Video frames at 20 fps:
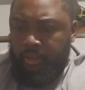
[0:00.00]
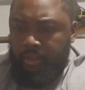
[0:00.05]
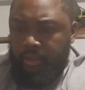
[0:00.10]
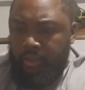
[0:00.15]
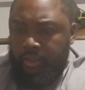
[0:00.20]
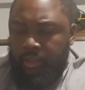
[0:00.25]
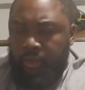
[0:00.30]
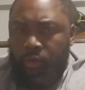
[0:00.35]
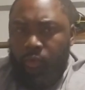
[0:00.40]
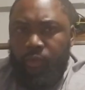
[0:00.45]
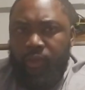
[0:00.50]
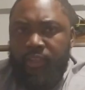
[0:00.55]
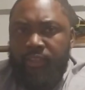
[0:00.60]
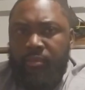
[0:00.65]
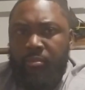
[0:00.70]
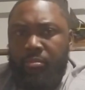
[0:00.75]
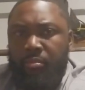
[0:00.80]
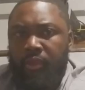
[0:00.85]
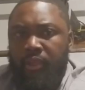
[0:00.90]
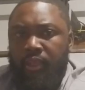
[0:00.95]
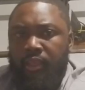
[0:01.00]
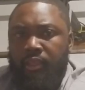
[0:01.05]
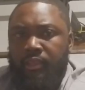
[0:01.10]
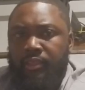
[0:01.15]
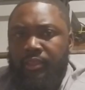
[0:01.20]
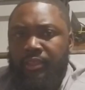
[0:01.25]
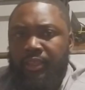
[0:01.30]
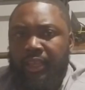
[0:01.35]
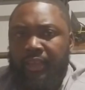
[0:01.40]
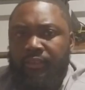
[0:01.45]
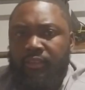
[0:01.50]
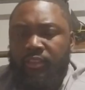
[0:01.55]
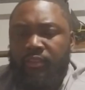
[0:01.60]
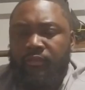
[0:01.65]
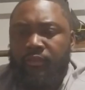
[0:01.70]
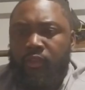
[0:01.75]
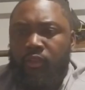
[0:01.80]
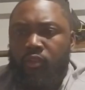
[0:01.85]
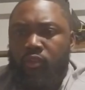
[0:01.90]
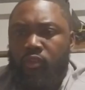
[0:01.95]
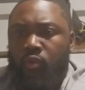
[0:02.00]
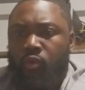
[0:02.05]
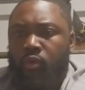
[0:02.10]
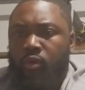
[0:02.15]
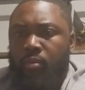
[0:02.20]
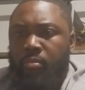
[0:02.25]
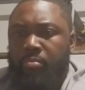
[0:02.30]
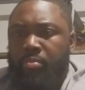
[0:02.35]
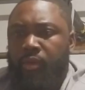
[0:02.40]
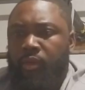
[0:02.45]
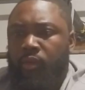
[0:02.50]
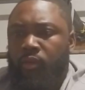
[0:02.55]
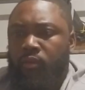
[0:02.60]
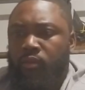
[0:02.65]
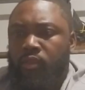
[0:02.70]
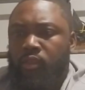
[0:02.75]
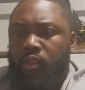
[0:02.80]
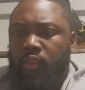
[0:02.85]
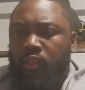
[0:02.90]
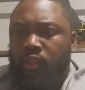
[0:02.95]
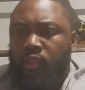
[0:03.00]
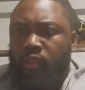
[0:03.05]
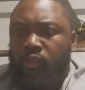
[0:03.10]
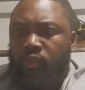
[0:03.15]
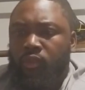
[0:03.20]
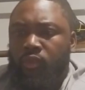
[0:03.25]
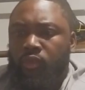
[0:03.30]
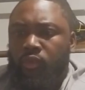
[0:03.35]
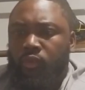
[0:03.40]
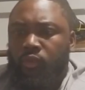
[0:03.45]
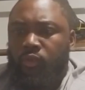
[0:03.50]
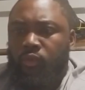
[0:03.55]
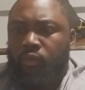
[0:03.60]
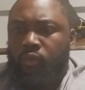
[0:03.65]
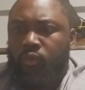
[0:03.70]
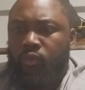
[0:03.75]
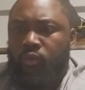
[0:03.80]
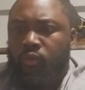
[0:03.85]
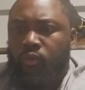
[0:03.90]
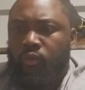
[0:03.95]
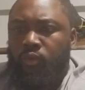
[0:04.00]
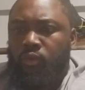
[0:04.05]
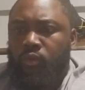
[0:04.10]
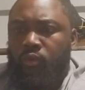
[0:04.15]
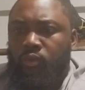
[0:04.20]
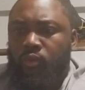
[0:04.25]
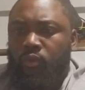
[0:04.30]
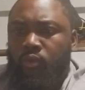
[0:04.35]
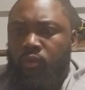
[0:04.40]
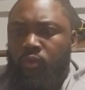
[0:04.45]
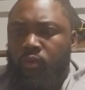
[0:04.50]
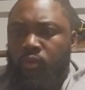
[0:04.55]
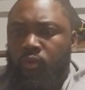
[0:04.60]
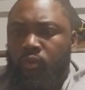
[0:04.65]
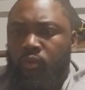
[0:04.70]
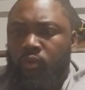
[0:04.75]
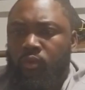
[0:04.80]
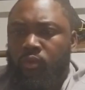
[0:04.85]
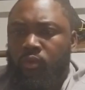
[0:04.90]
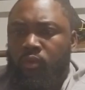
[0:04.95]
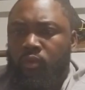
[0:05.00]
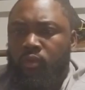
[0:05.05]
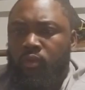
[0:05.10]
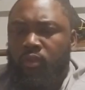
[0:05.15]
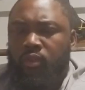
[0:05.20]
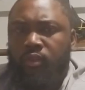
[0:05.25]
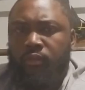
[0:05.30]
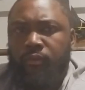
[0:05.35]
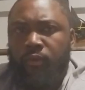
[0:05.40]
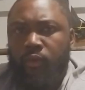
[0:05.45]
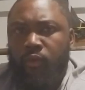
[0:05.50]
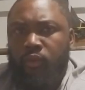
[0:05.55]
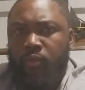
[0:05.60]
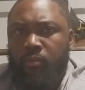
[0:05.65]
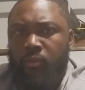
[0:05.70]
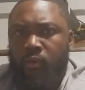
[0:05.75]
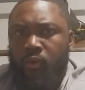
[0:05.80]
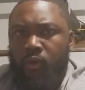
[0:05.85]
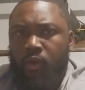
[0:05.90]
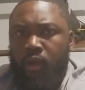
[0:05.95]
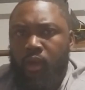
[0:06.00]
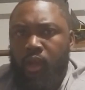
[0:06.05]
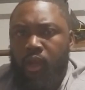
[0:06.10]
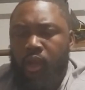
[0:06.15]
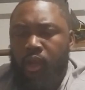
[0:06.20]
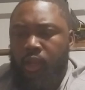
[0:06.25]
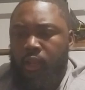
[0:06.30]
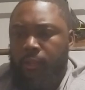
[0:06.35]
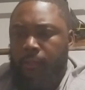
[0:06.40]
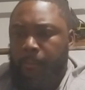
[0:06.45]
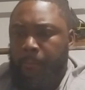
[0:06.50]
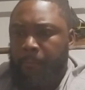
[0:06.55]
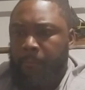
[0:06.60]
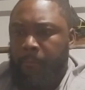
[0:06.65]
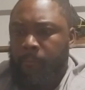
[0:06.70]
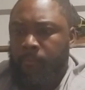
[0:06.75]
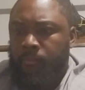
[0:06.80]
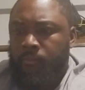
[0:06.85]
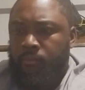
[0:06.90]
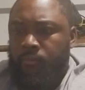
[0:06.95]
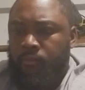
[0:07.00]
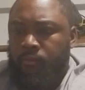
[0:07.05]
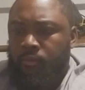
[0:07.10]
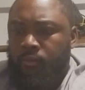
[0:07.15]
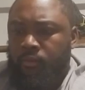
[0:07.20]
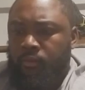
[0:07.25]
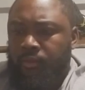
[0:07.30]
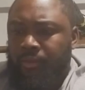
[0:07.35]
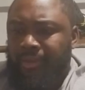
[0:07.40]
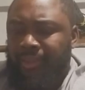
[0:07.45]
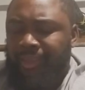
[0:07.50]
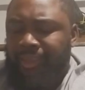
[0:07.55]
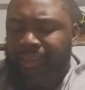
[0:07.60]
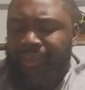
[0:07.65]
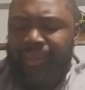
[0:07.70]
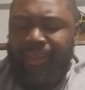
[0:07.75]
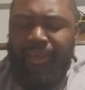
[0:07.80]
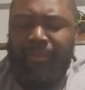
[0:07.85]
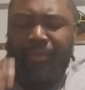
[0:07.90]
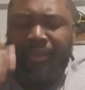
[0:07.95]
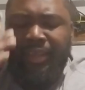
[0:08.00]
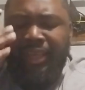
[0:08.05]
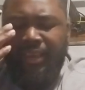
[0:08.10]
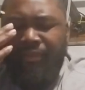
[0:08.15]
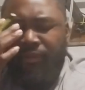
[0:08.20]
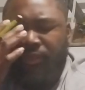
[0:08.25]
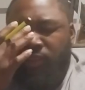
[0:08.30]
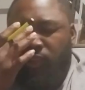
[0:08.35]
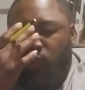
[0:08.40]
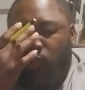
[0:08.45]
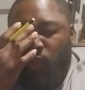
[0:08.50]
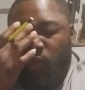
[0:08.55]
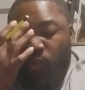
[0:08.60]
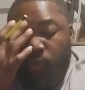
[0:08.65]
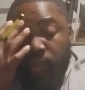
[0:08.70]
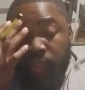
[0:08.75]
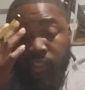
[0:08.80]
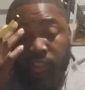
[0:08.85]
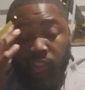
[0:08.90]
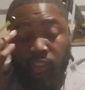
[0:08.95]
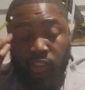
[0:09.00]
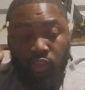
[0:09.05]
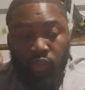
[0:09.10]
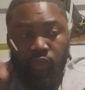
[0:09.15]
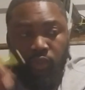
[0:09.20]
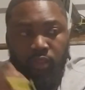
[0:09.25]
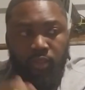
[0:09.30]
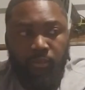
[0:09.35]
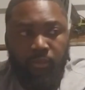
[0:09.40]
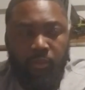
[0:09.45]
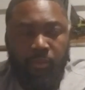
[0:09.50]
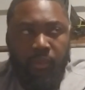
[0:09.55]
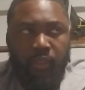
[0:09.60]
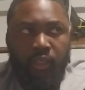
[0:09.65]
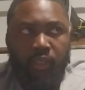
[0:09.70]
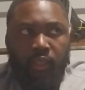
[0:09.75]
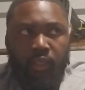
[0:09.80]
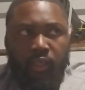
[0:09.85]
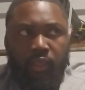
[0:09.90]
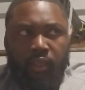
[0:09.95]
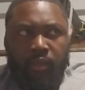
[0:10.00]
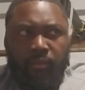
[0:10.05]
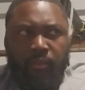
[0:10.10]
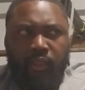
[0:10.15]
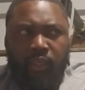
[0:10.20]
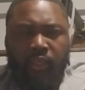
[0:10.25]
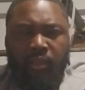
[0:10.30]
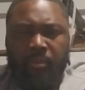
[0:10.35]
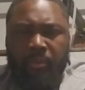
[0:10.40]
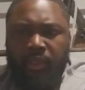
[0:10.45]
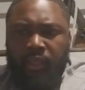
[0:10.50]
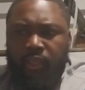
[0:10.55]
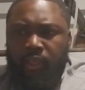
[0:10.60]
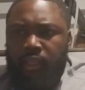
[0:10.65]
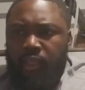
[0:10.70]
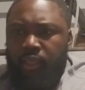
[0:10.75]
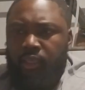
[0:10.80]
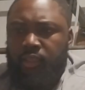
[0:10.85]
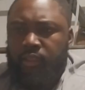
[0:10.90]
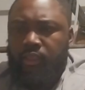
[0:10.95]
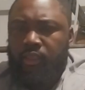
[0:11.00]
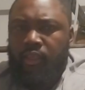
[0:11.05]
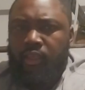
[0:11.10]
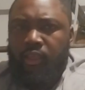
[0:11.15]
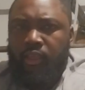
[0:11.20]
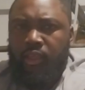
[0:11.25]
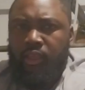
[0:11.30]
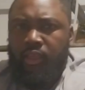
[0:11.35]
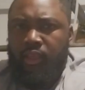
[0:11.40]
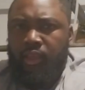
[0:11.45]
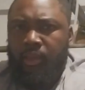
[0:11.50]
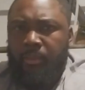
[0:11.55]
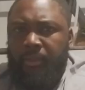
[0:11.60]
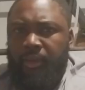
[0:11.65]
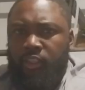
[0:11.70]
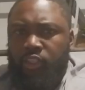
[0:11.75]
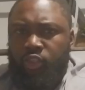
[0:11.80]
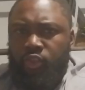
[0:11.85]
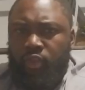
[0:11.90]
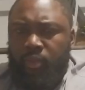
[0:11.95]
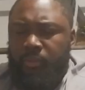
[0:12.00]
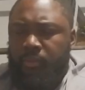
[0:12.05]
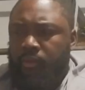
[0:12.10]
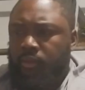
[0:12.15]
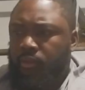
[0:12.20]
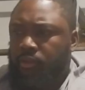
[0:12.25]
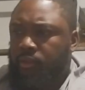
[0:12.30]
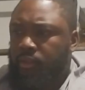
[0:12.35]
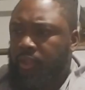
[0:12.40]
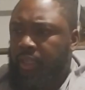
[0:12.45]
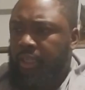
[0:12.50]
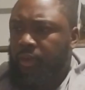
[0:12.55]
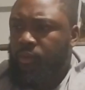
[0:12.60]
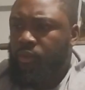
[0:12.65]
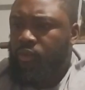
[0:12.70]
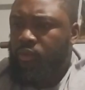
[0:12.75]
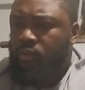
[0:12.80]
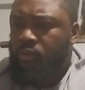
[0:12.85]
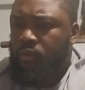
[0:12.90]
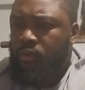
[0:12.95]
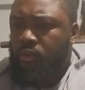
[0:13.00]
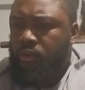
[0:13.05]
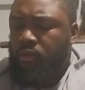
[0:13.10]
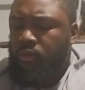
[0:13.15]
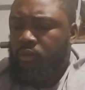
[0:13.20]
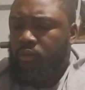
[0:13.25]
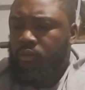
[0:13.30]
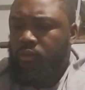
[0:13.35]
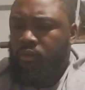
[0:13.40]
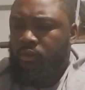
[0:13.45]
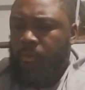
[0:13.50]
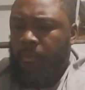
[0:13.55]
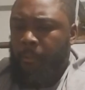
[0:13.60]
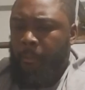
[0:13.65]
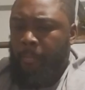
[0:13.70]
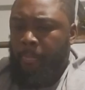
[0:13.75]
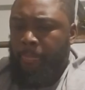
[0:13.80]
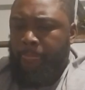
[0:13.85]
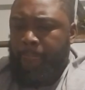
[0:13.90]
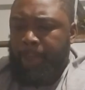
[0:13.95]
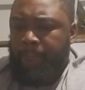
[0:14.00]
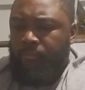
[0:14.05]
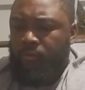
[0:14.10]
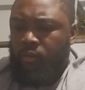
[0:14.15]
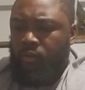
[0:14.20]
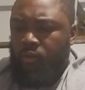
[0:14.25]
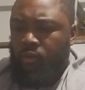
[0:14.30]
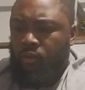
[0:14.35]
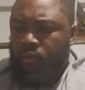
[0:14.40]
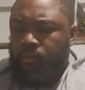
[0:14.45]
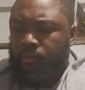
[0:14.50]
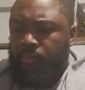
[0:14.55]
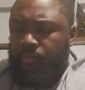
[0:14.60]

and the reason being is I just felt so compelled to focus more on God. And I've been having these crazy dreams, man. And I'm like, man, like, am I tripping? Like, what's going on? You know?